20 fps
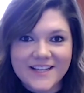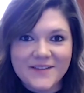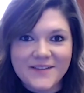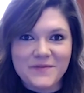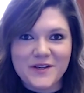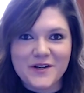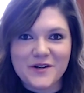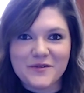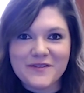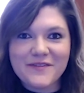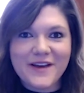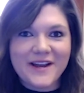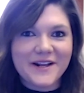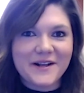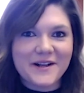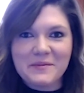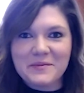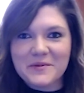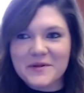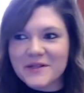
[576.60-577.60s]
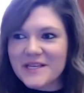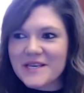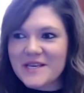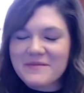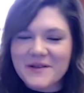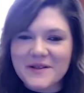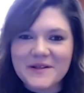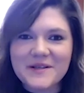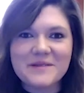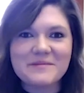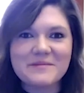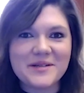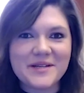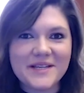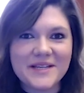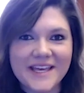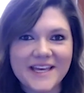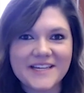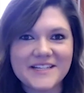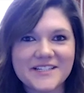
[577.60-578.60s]
We've had a couple email
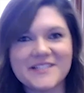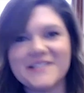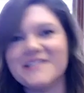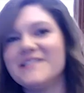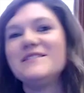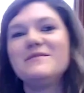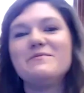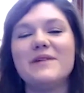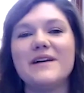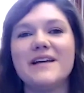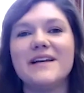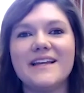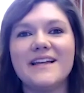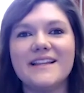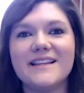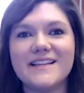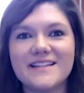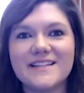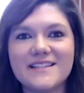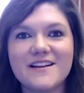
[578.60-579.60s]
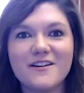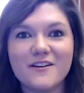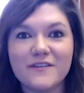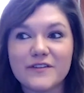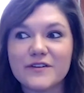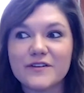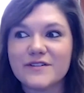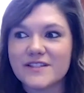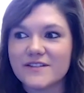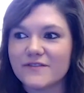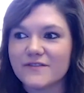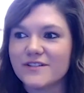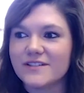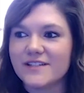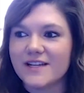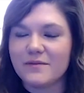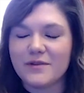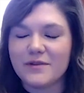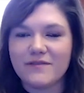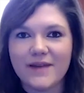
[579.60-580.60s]
communications, but this interview is the first
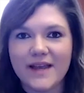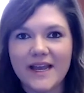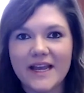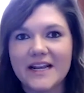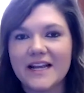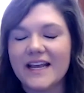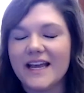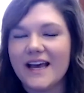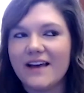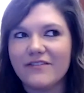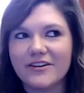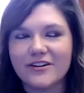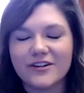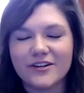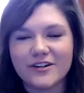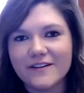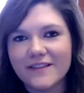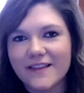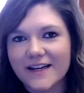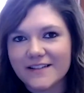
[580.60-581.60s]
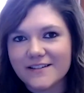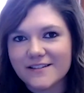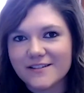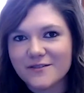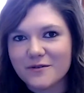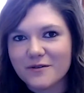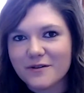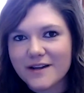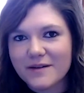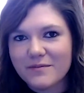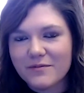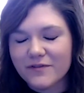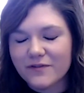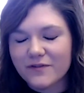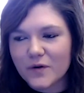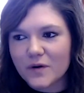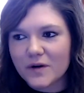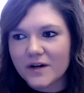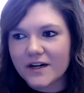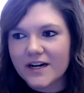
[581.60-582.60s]
time we've met, and I haven't heard that story
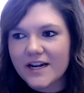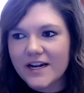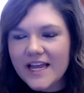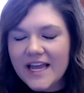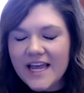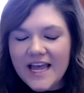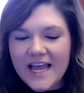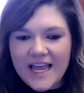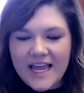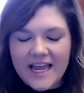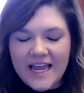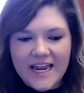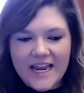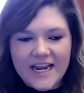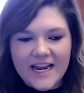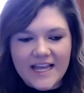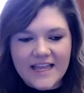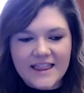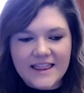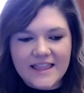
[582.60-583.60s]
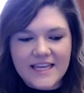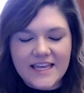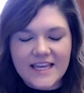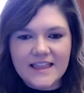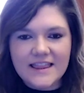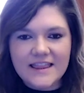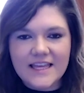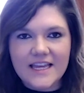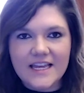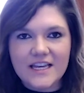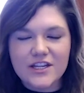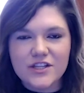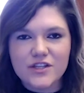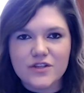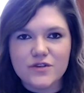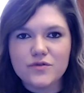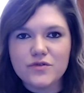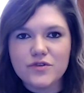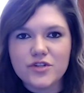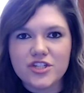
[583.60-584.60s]
before. And I think that
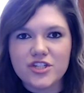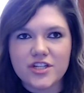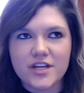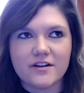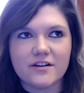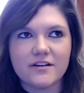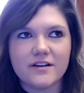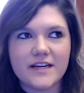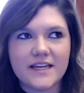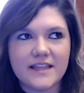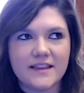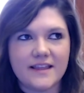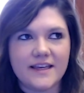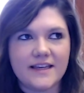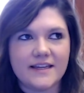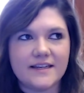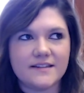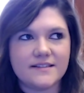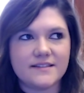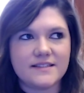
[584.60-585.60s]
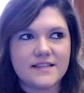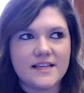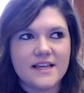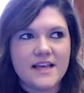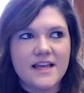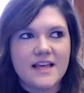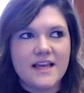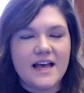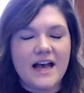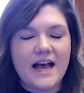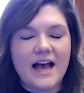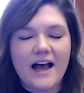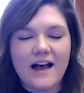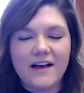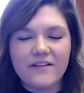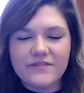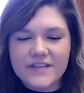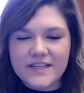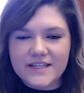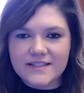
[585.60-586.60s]
you sharing this,
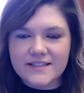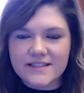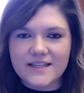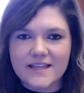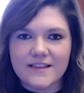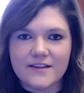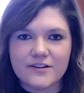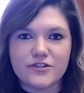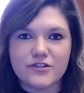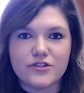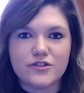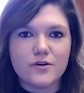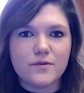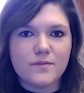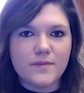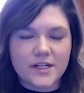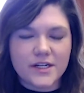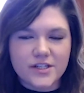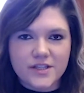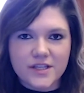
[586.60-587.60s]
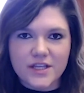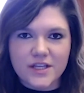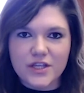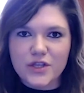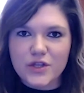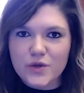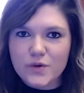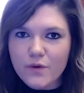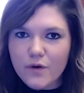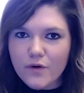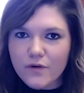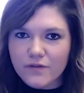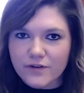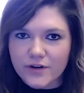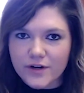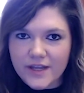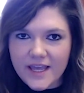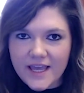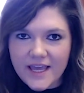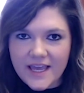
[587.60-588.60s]
obviously there's so much that you
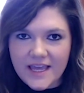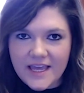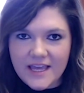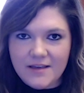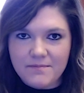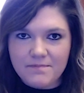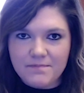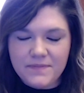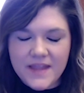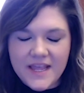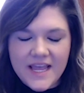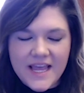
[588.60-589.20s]
overcame.